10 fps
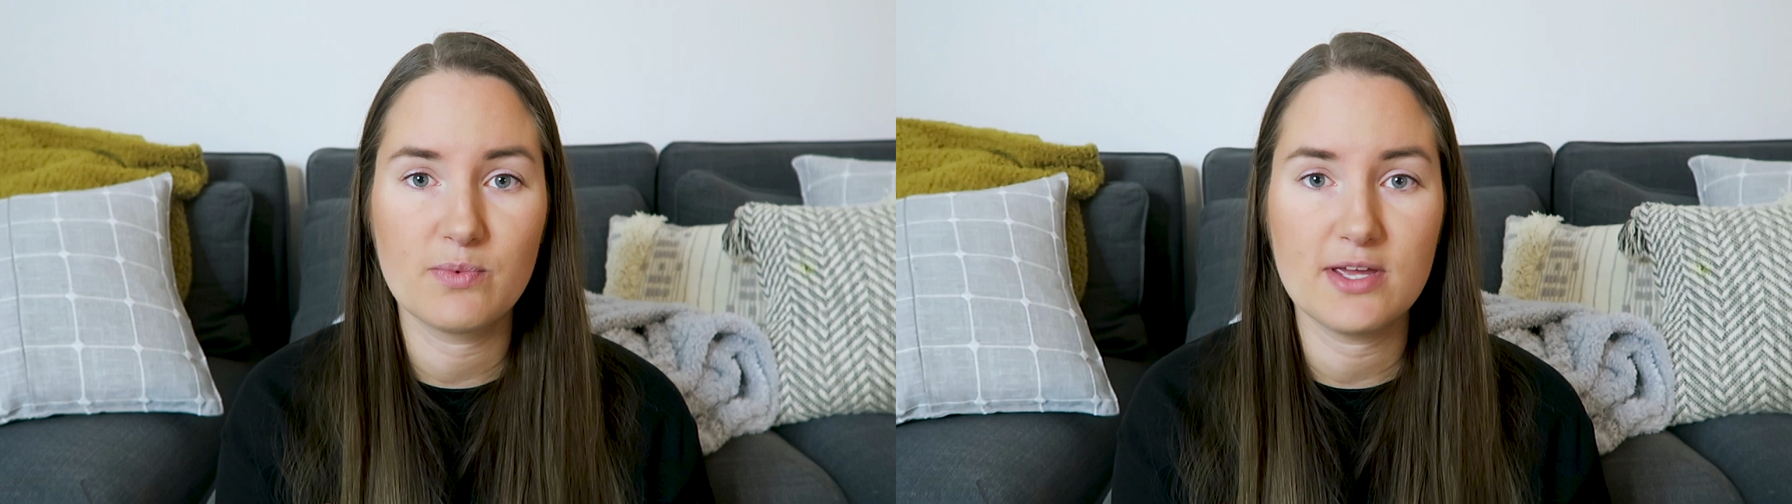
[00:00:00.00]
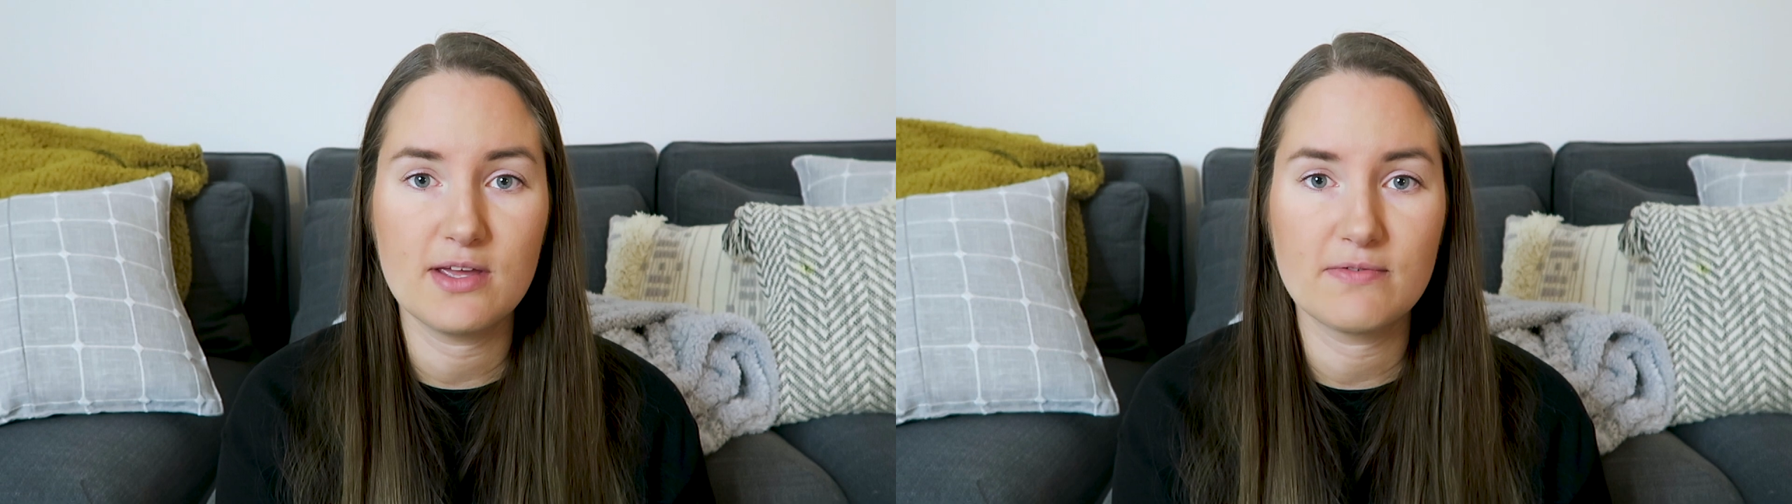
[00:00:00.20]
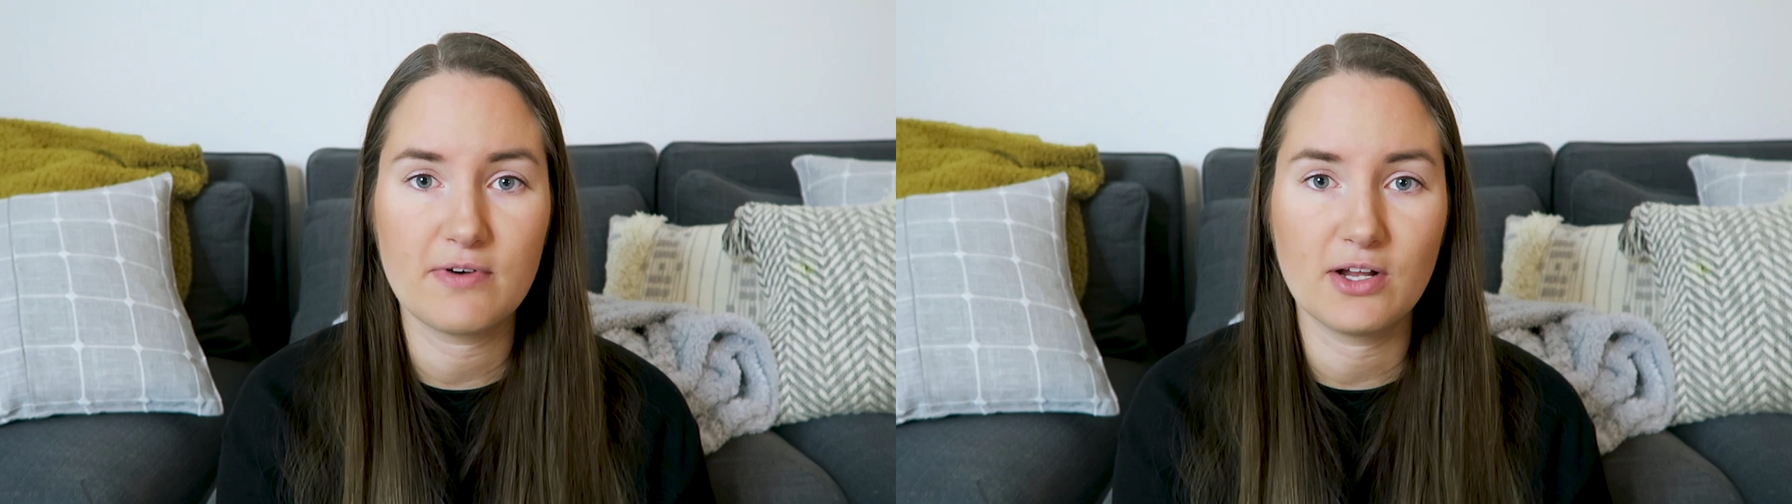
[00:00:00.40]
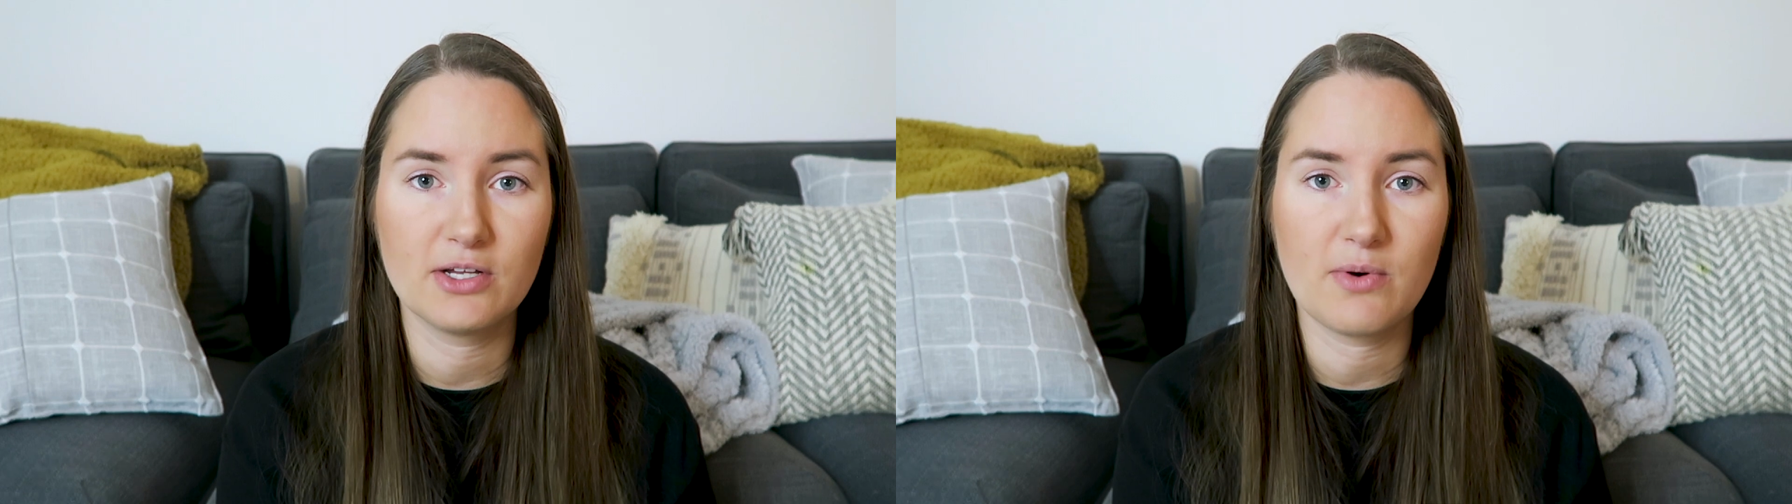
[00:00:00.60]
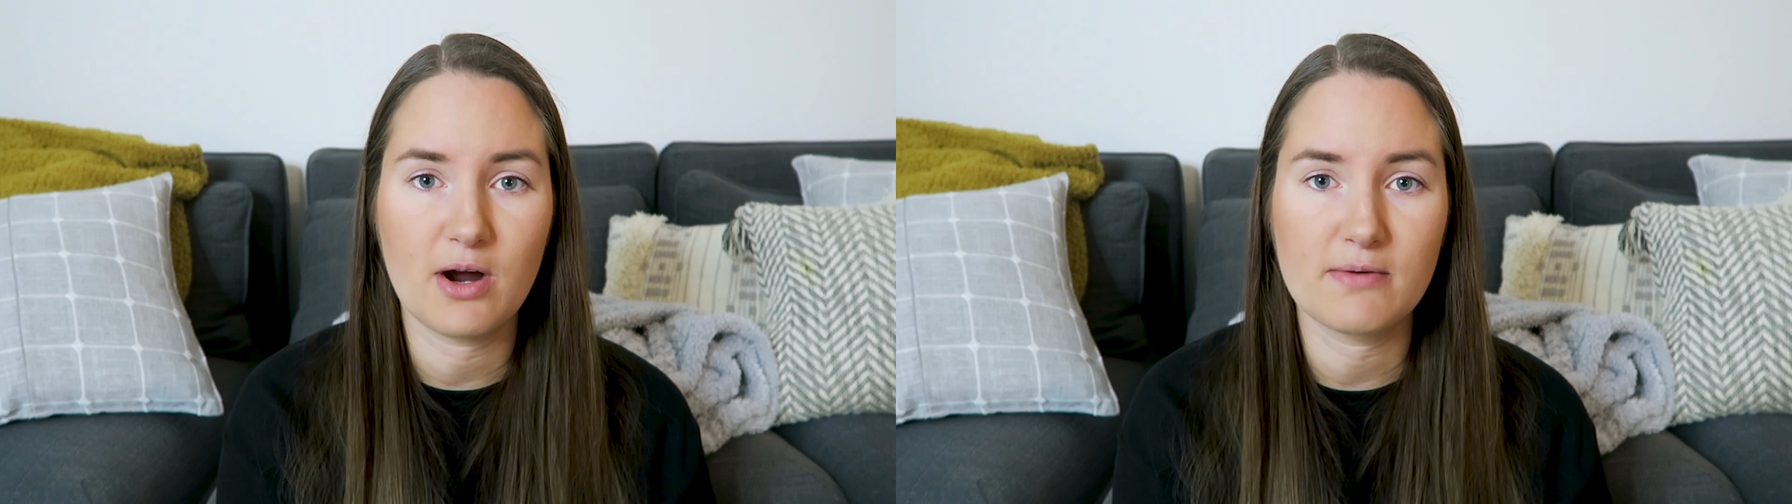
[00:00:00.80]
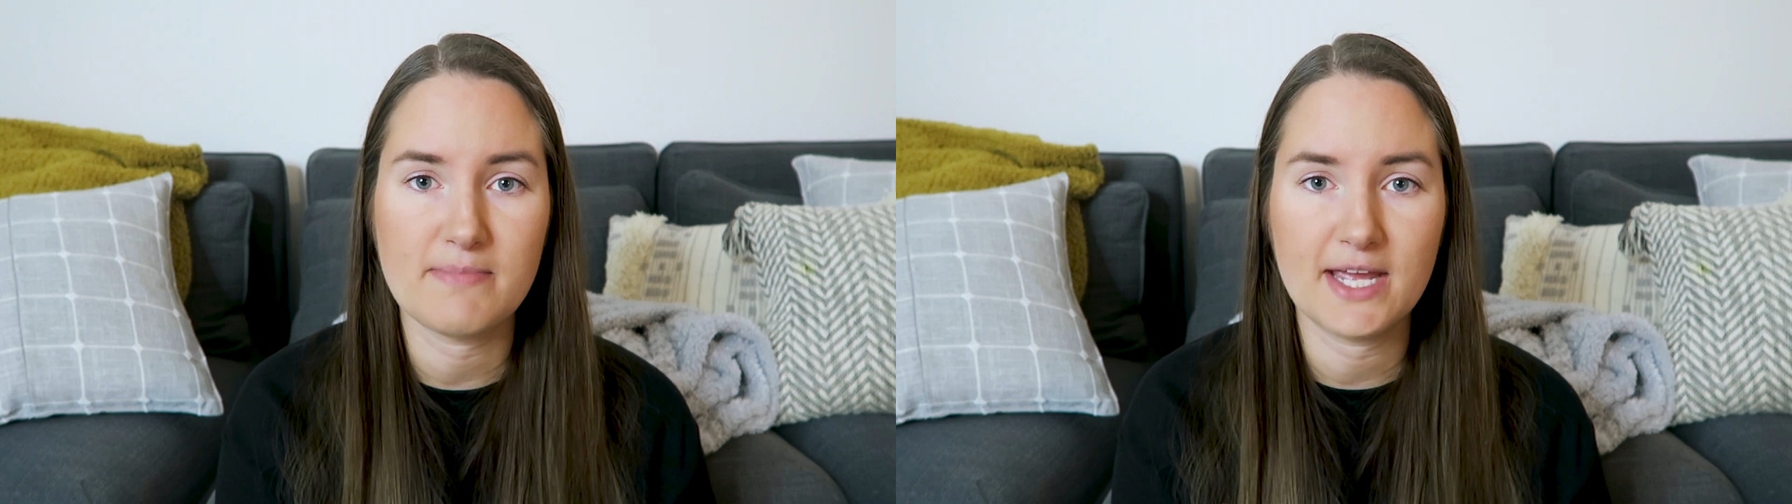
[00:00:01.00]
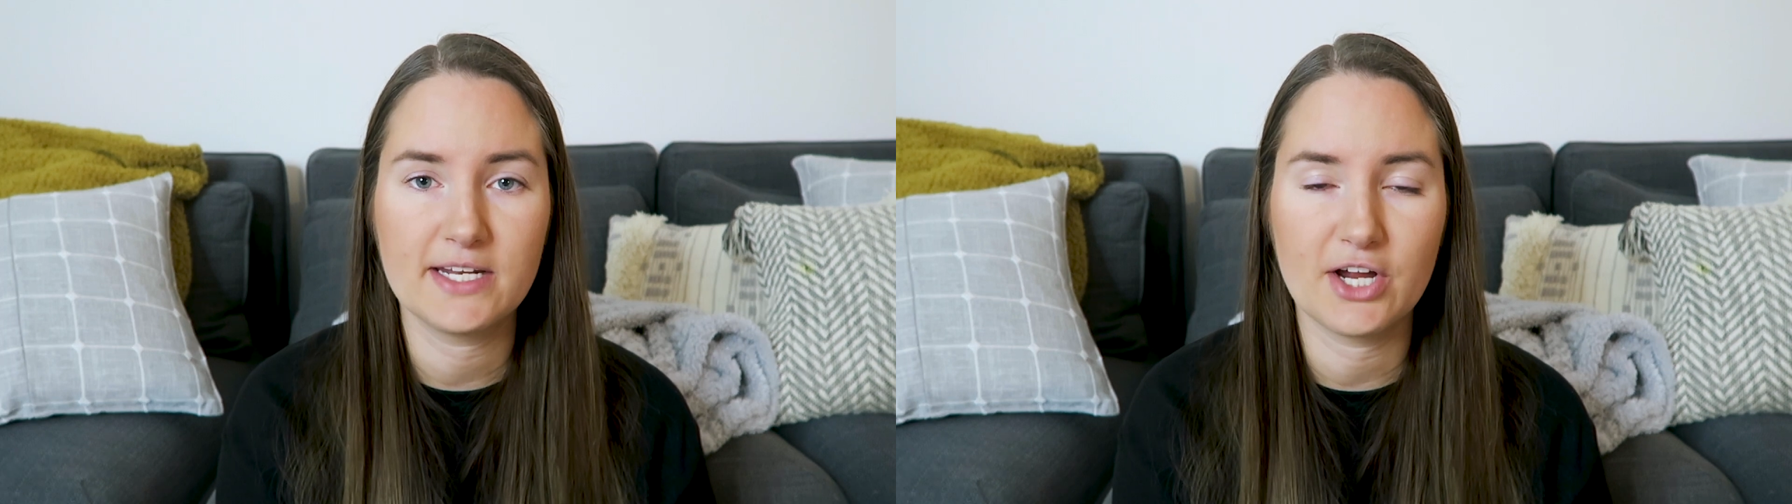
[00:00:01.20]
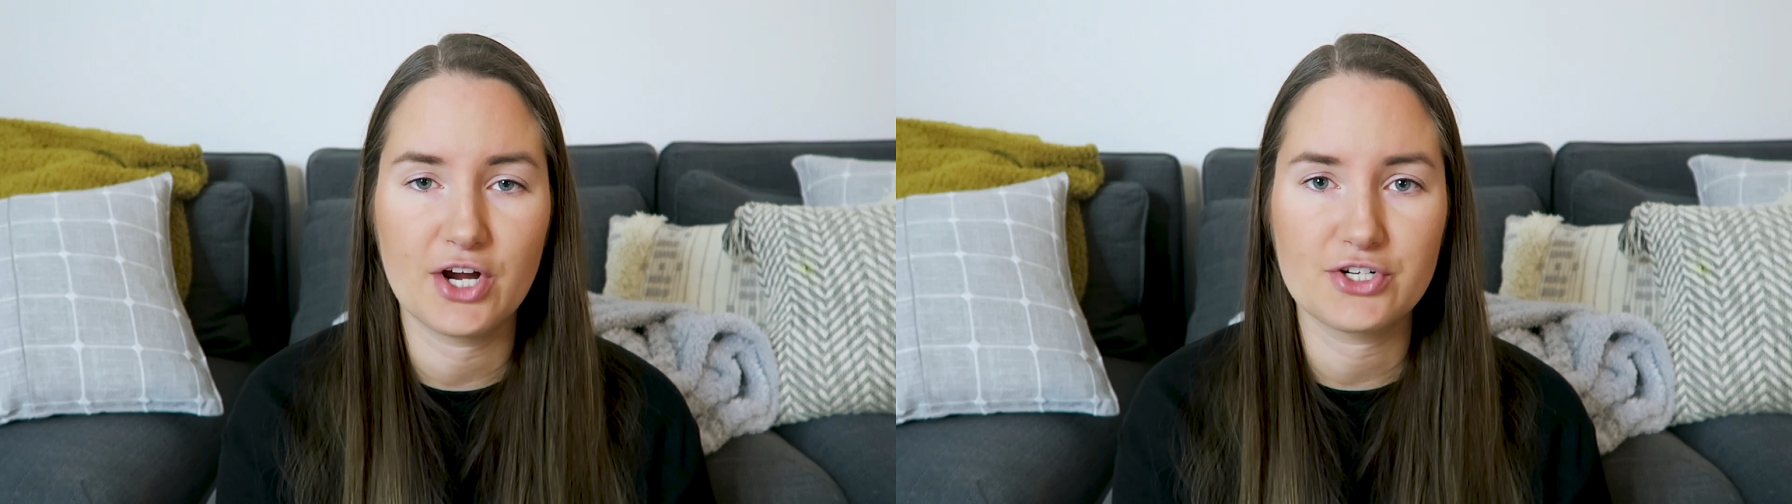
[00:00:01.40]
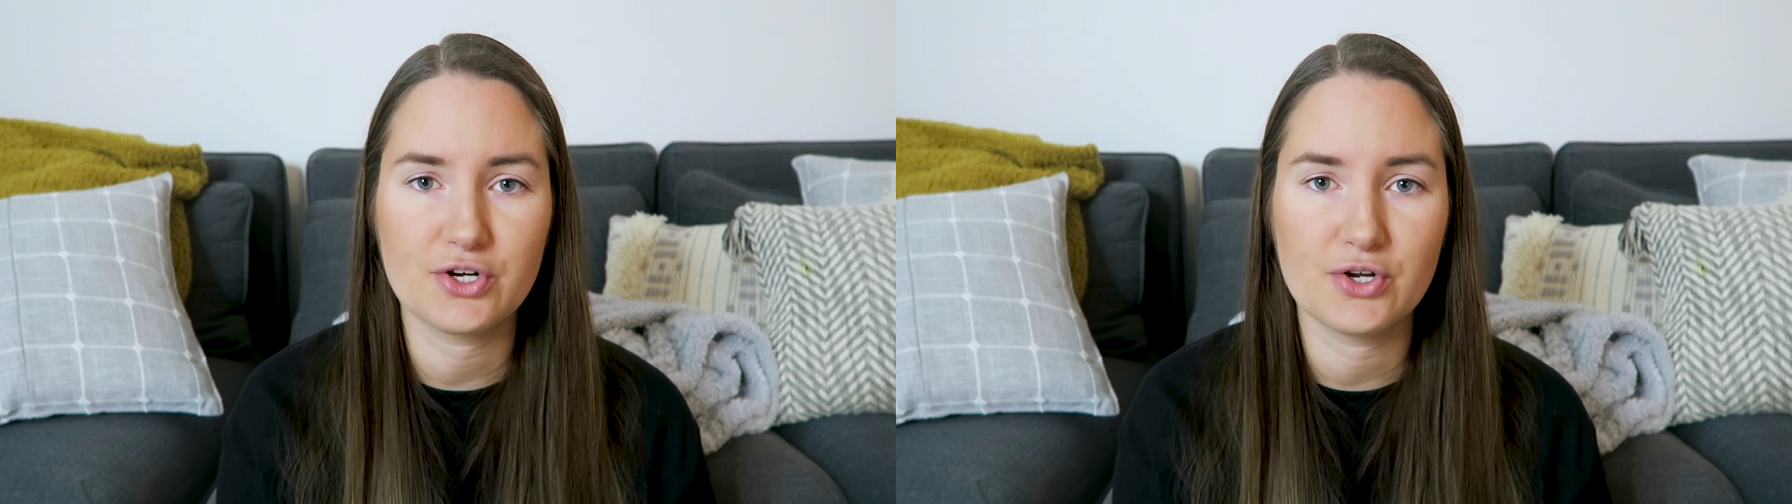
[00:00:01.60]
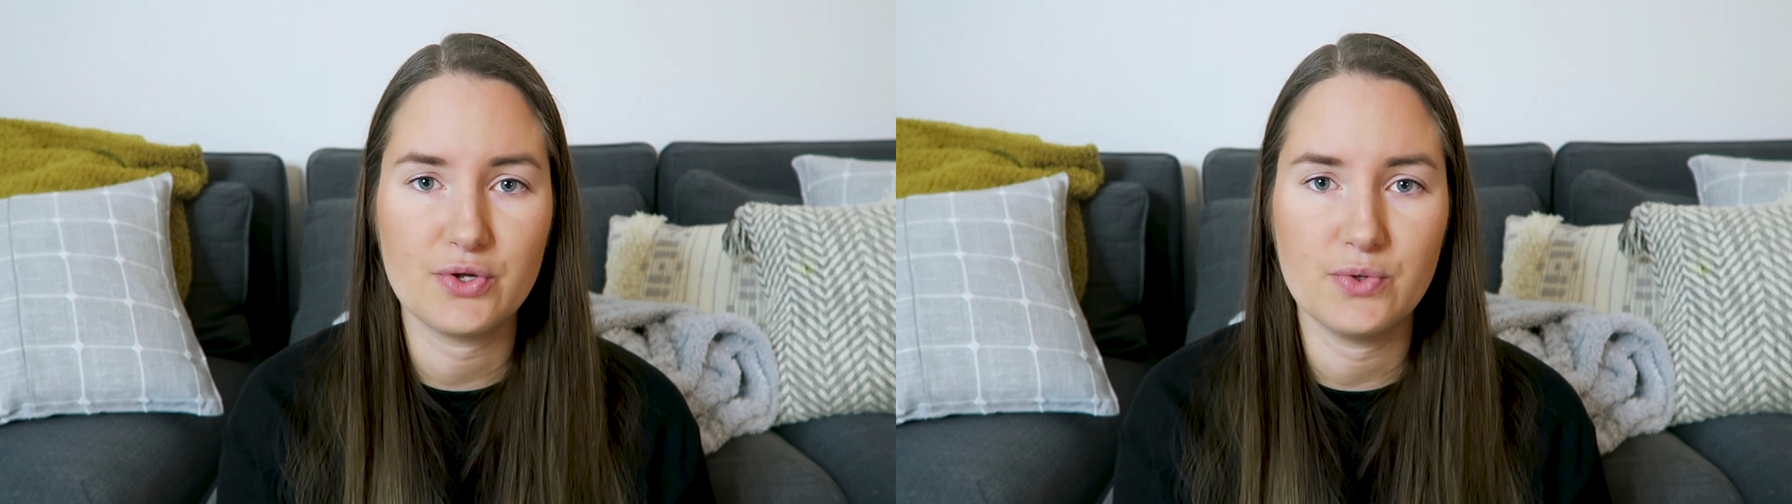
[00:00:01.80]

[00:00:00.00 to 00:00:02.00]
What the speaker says: we follow our main character